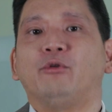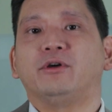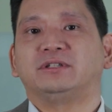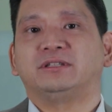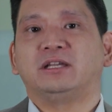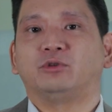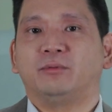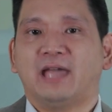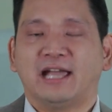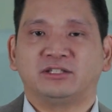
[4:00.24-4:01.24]
those things will
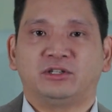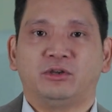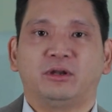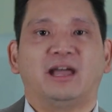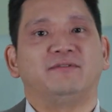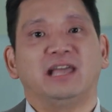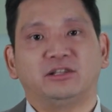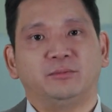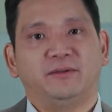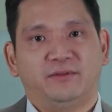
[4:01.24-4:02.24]
be executed have yet
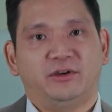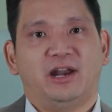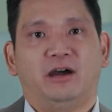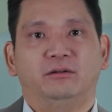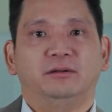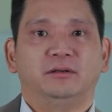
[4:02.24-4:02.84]
to be figured out.